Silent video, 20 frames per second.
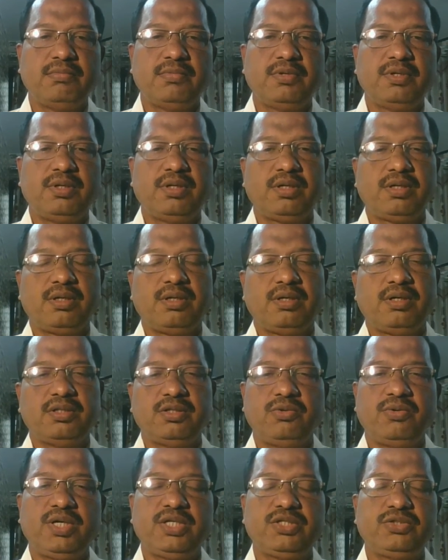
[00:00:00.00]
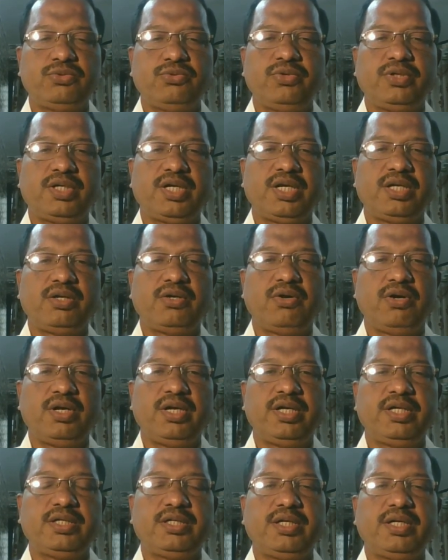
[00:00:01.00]
or otherwise we can call
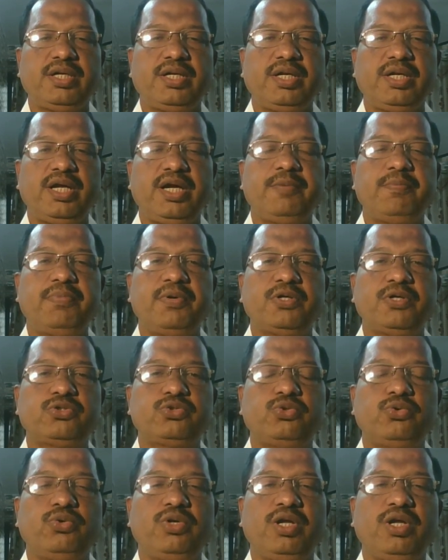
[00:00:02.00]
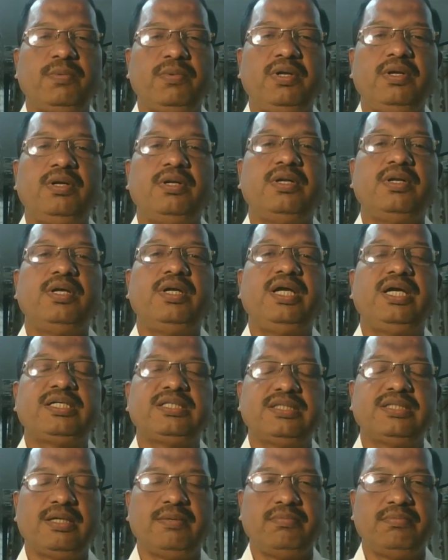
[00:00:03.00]
it 10 plus 2 level
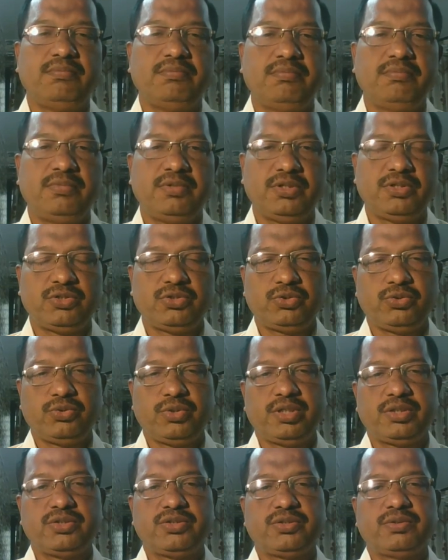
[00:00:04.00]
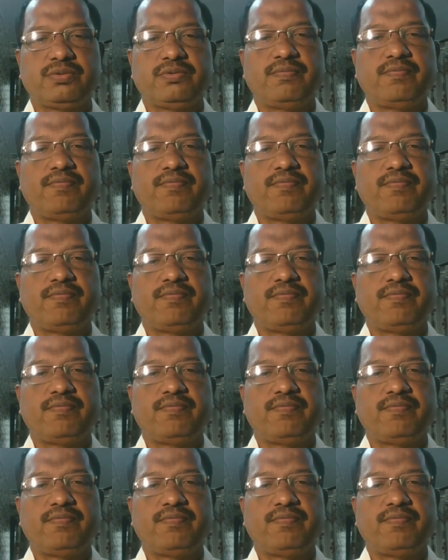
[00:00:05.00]
exam, dear students.